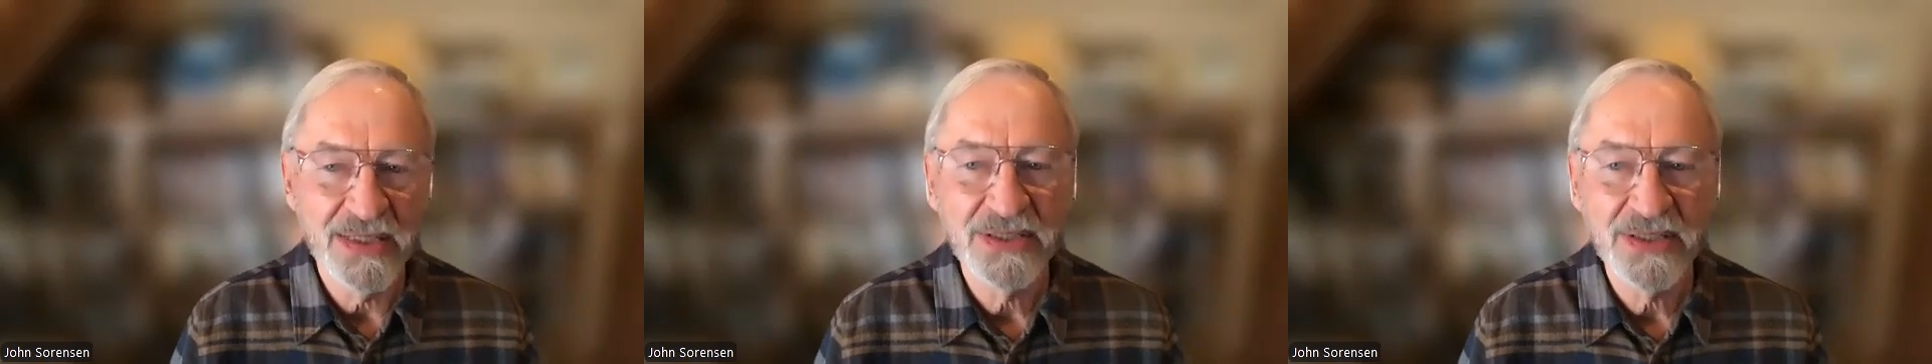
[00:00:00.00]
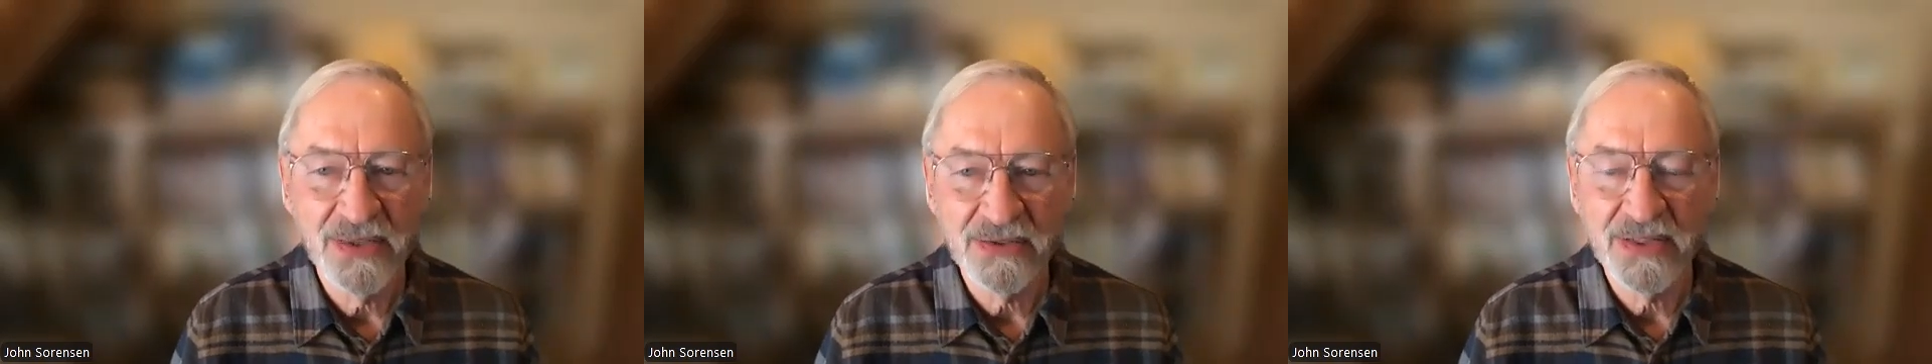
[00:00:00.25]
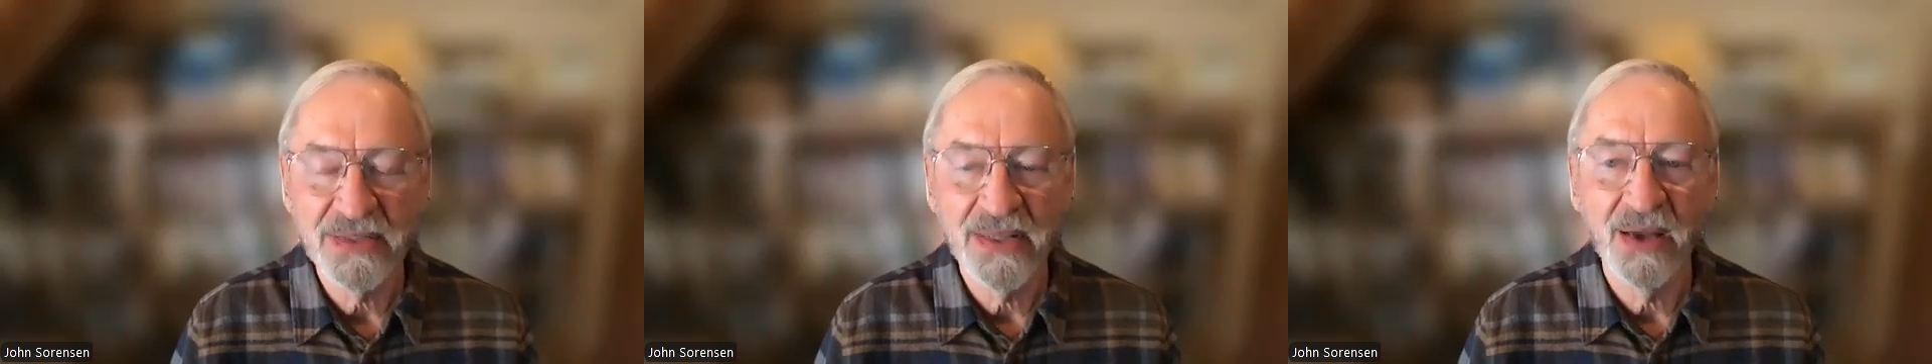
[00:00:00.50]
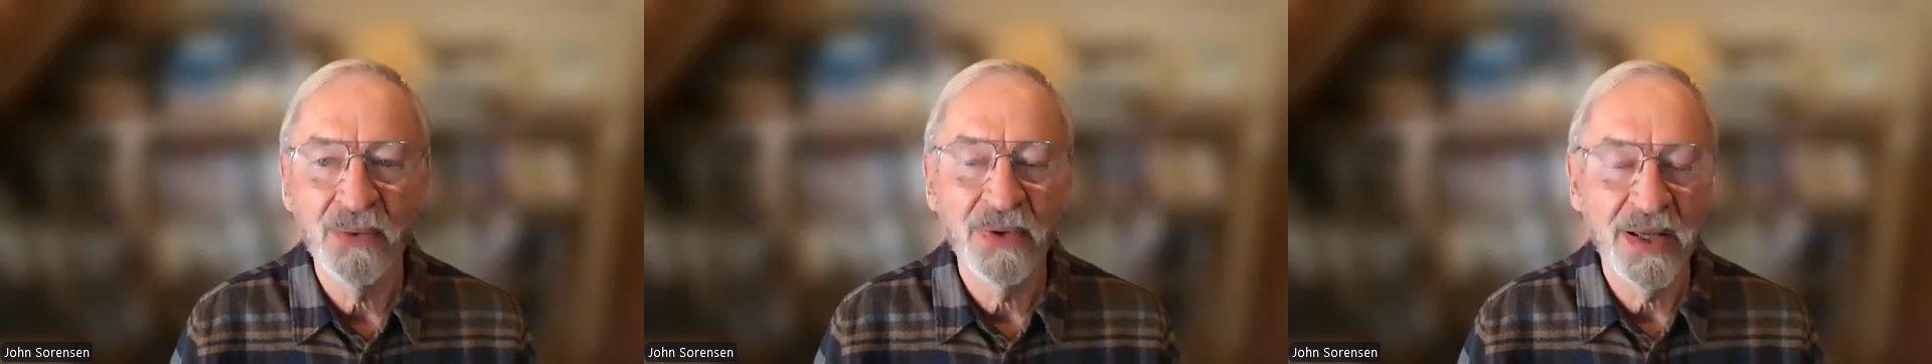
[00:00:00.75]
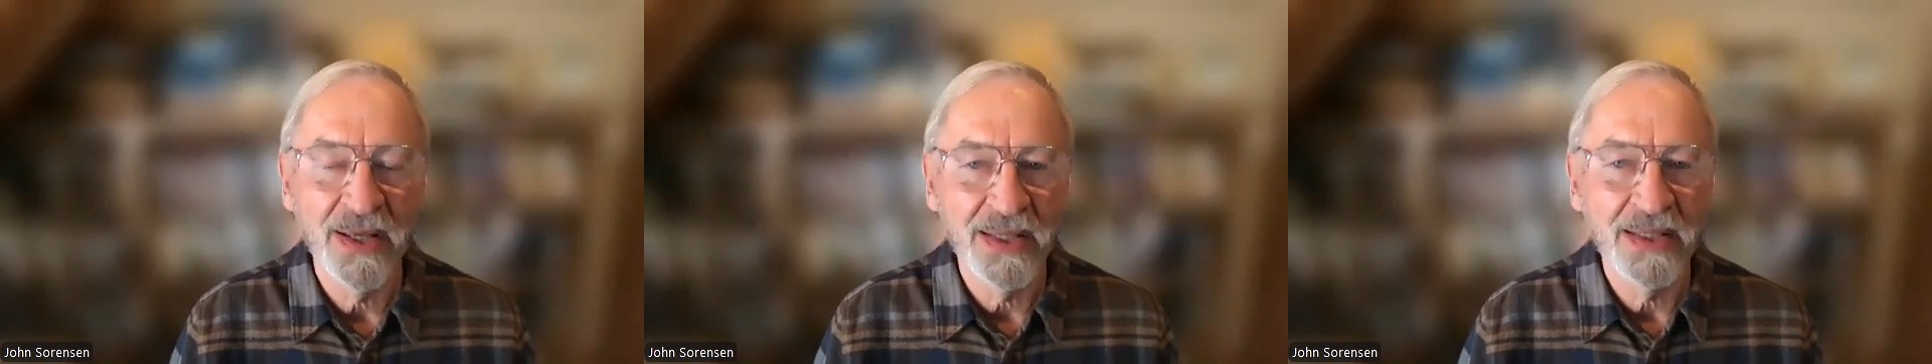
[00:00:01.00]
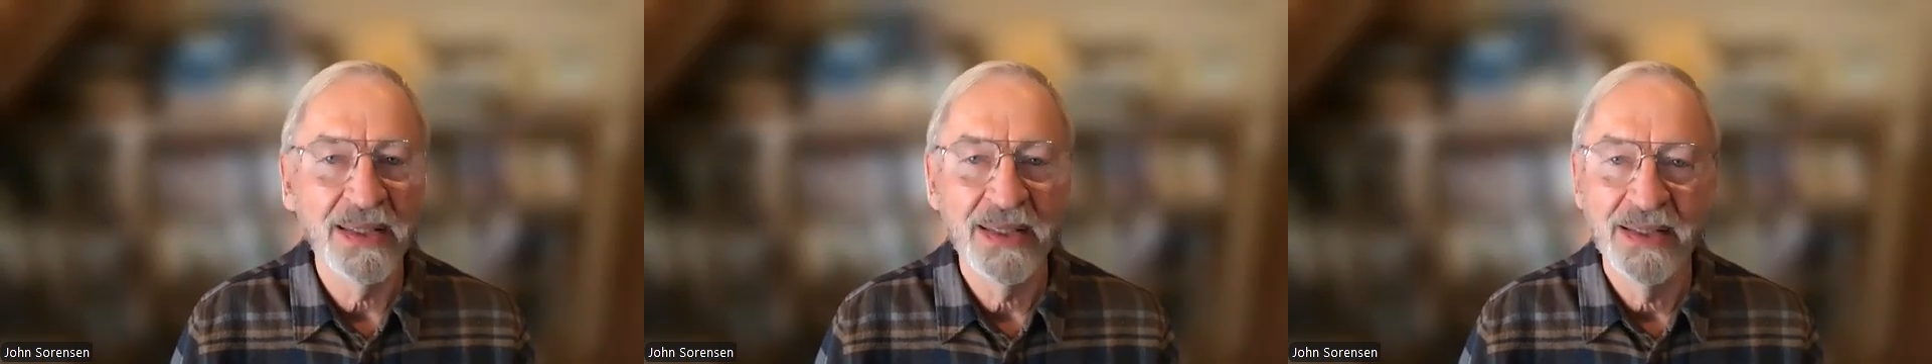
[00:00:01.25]
each other in that
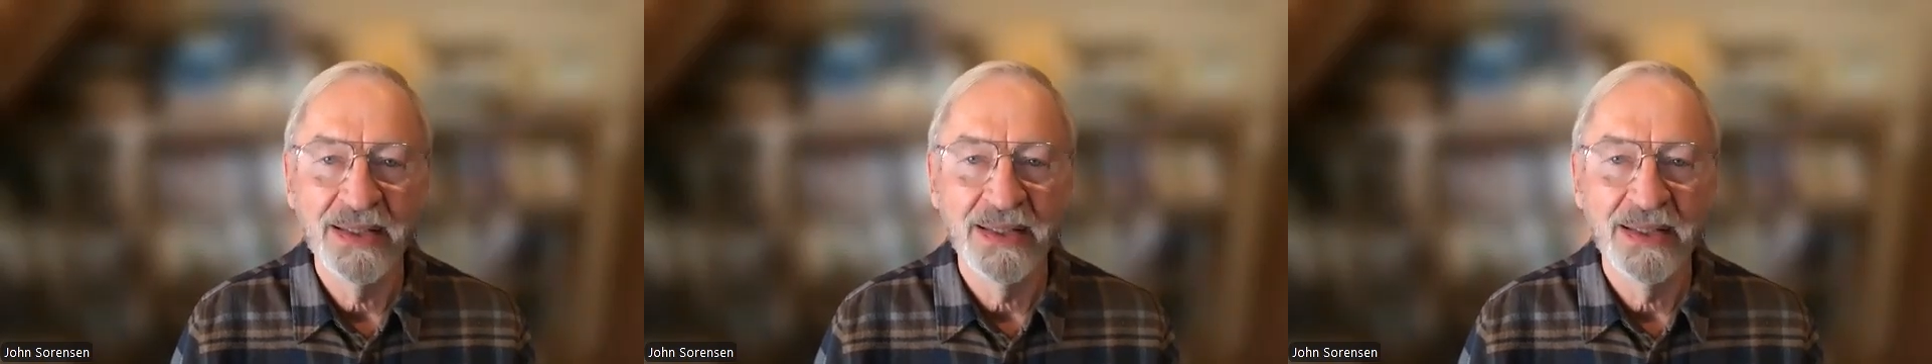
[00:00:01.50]
way,